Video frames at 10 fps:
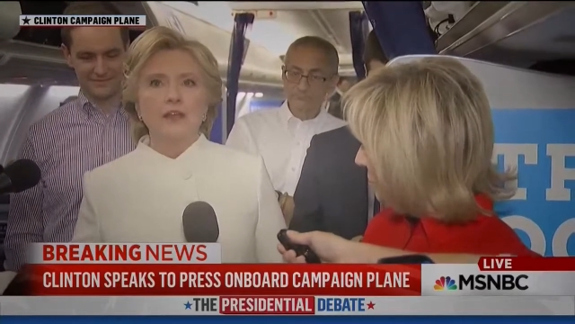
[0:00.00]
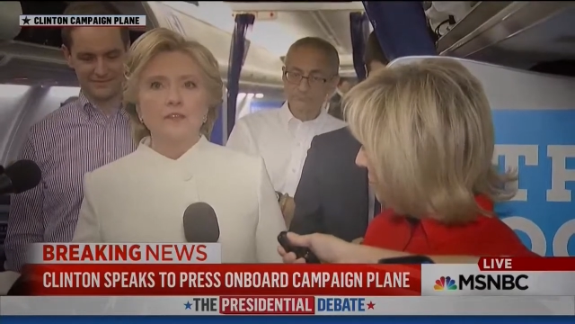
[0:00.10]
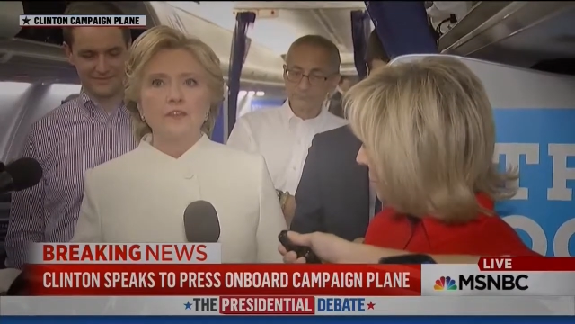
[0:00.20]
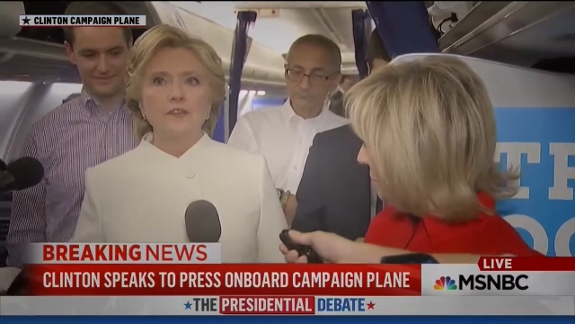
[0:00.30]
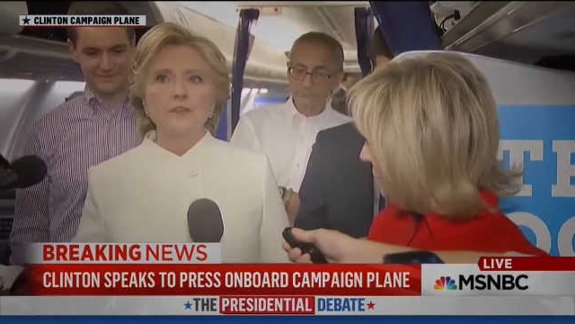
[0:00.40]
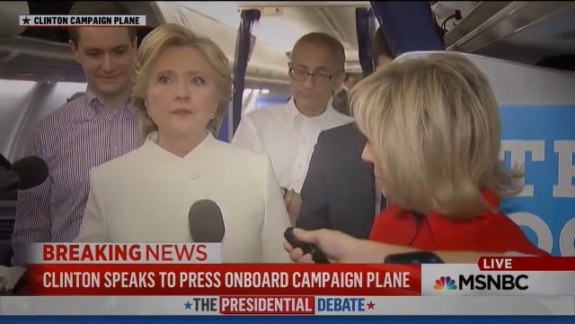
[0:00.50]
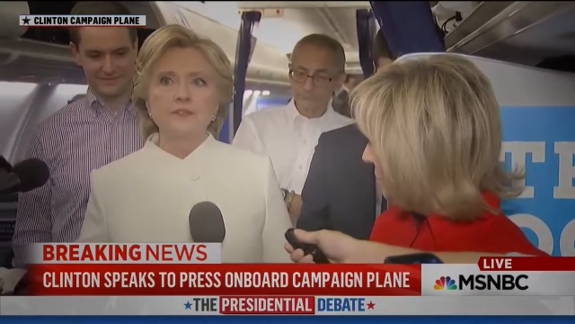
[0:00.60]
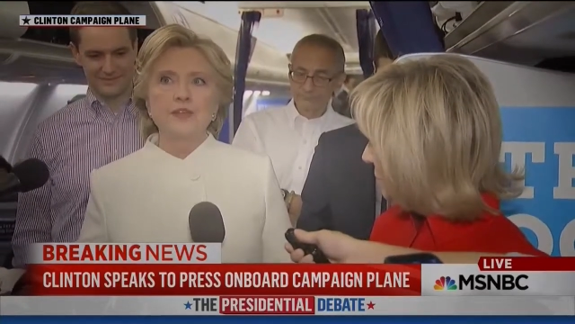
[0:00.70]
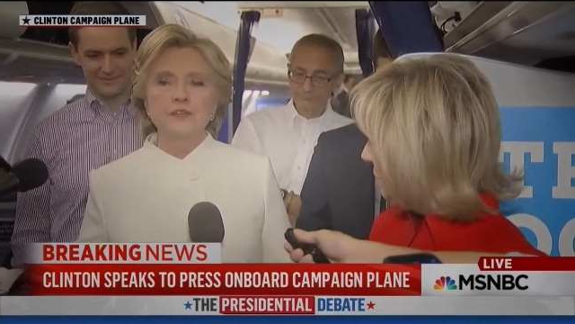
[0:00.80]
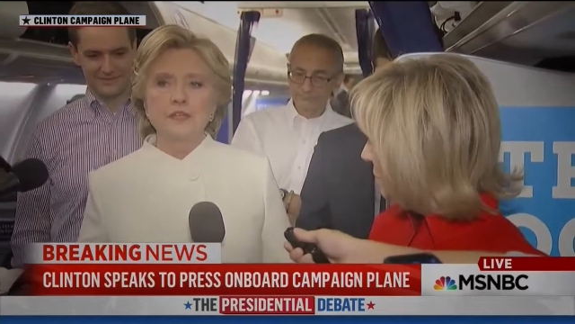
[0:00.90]
Speaker 1: after
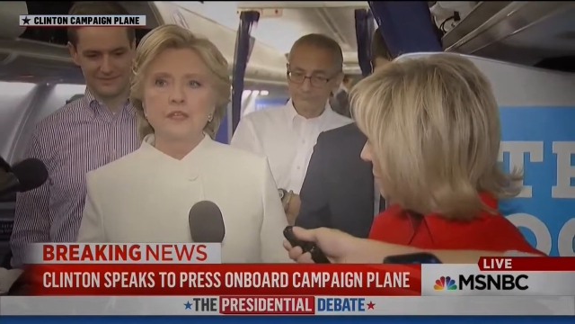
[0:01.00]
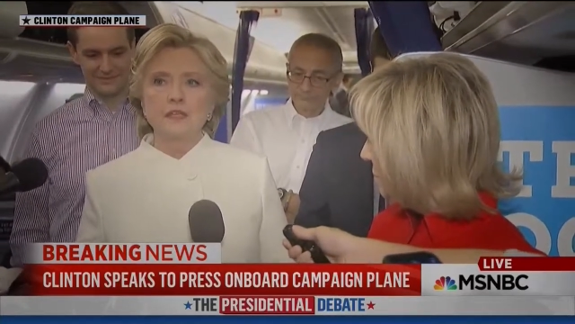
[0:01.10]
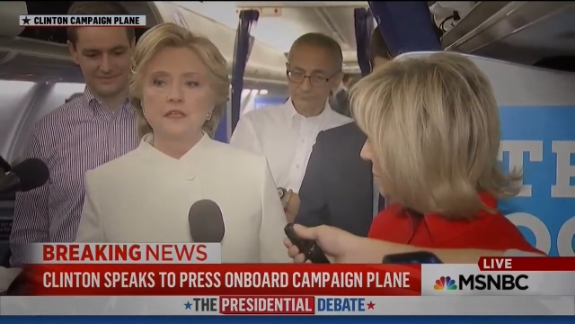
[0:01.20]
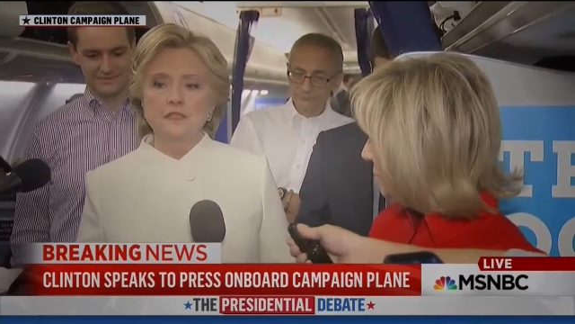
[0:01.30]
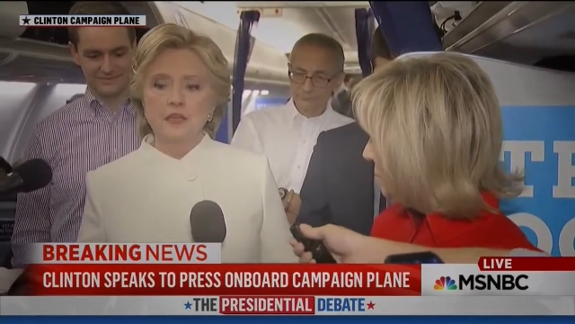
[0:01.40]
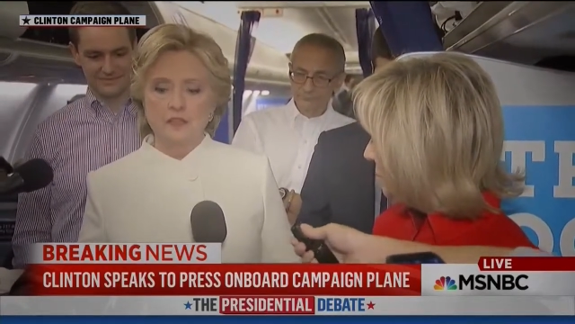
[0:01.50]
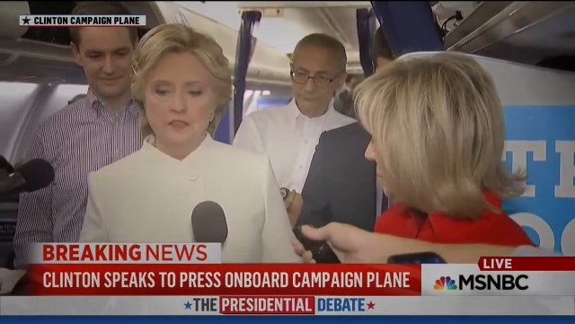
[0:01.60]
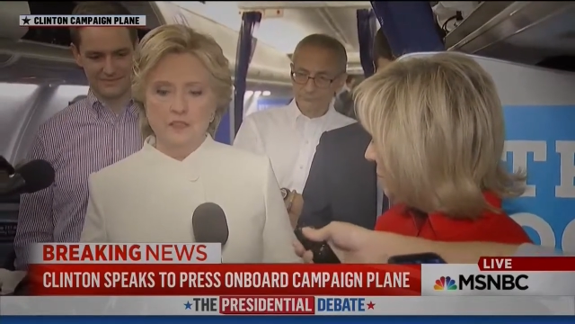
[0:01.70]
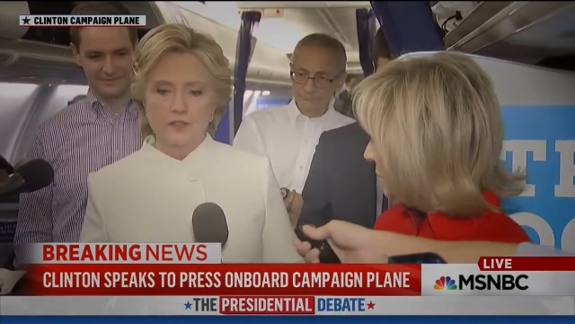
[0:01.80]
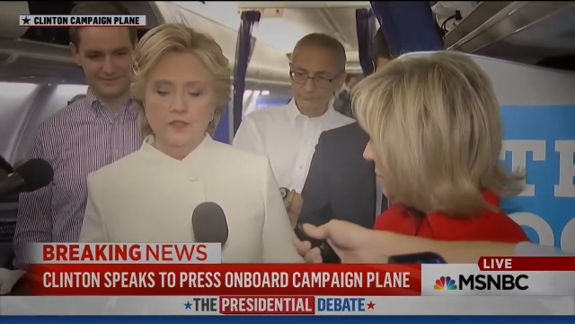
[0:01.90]
17
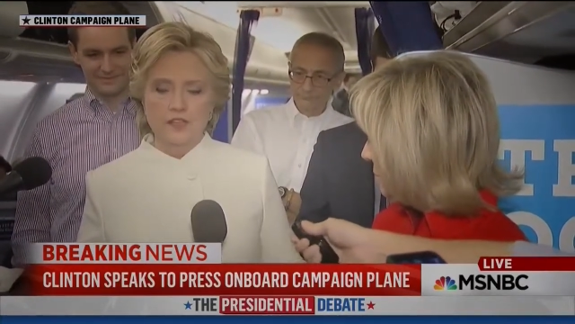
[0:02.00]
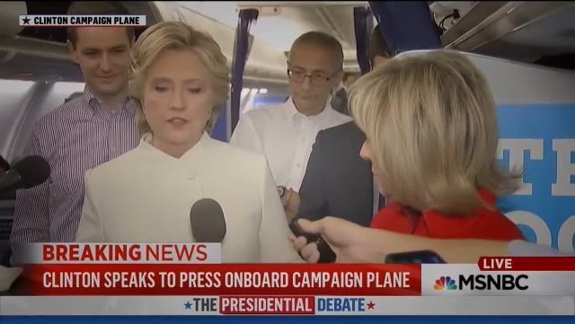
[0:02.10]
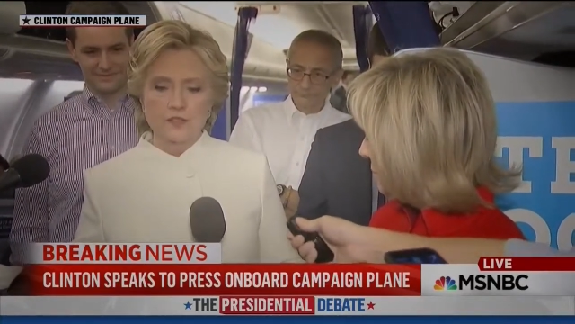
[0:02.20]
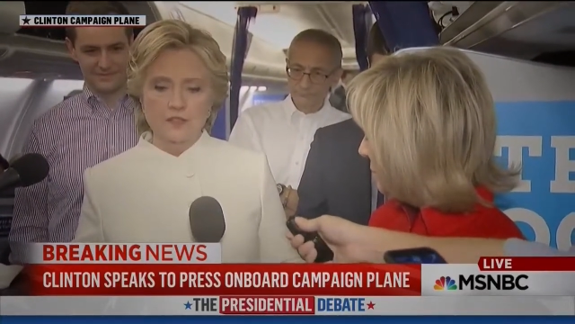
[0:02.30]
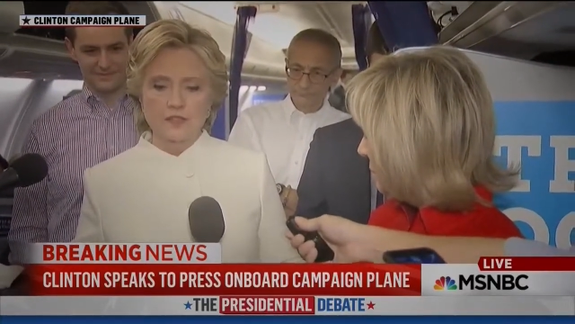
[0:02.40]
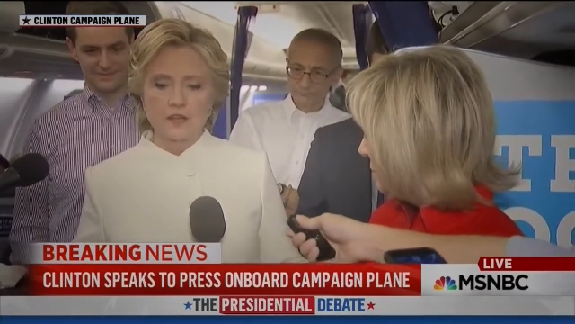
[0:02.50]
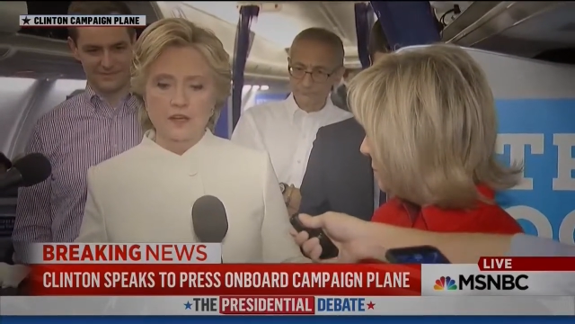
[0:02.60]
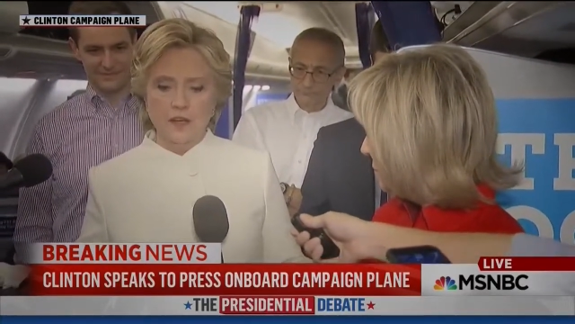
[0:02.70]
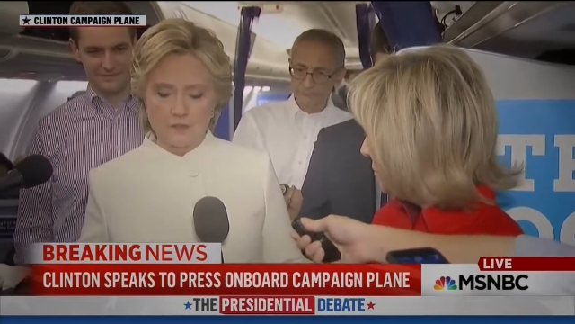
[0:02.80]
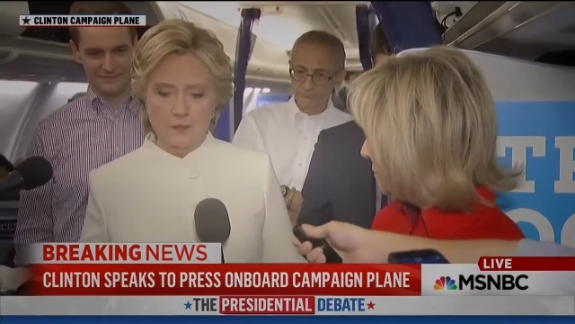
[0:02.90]
intelligence agencies in
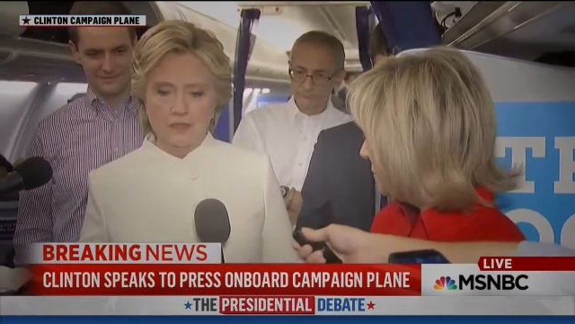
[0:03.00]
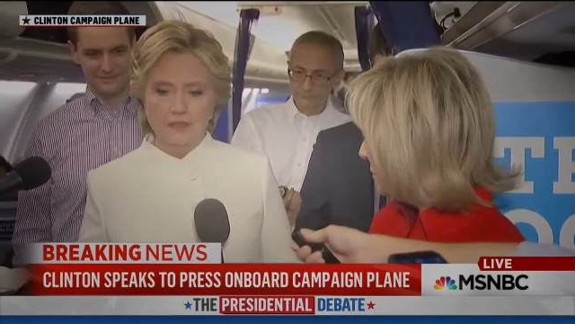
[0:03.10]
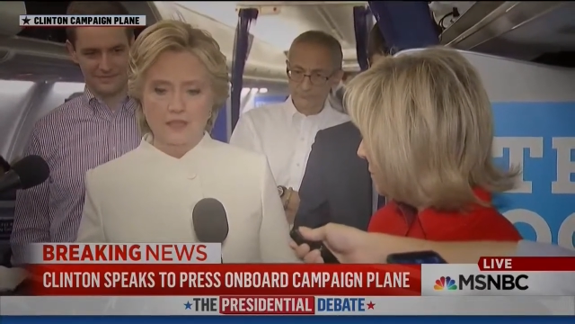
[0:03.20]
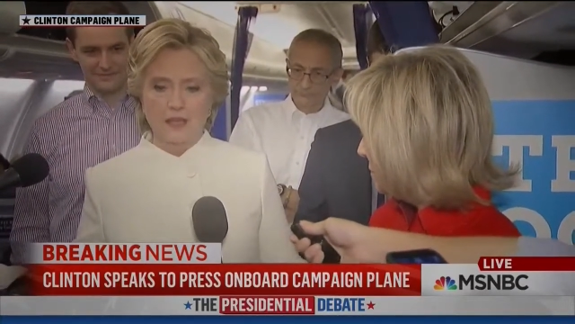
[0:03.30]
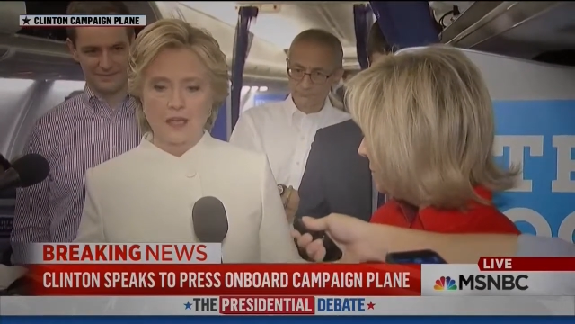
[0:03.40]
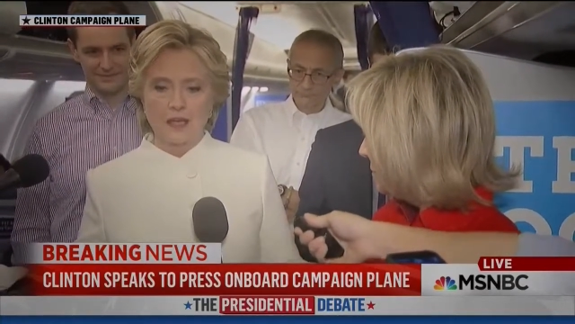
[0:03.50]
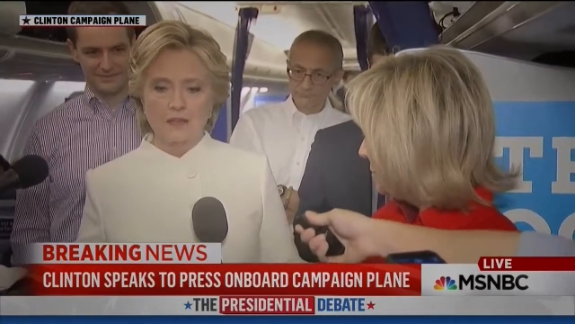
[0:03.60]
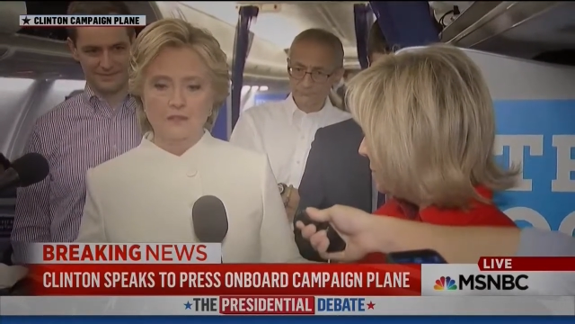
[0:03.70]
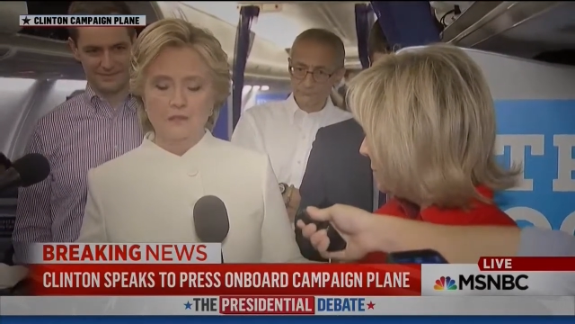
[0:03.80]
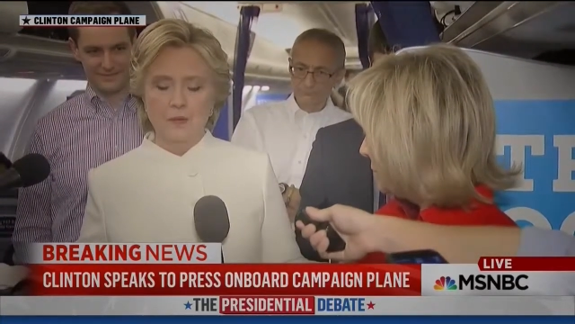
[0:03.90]
our government,
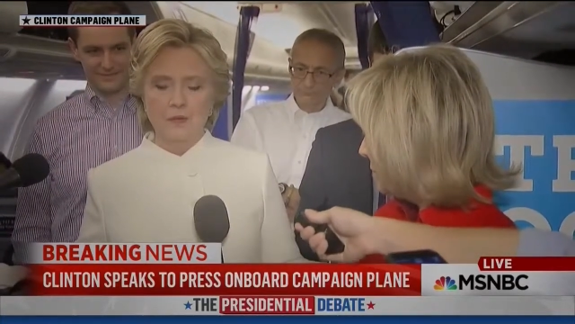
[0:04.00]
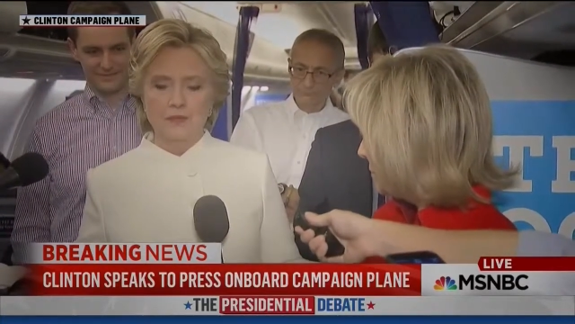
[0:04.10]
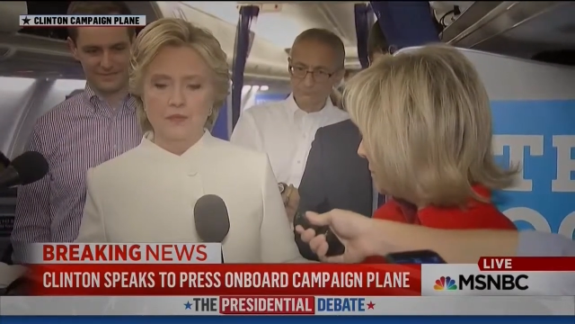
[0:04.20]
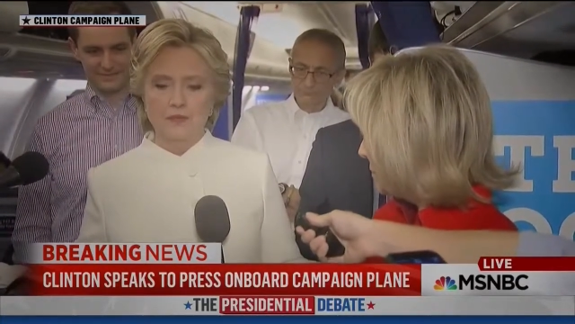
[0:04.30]
uh, both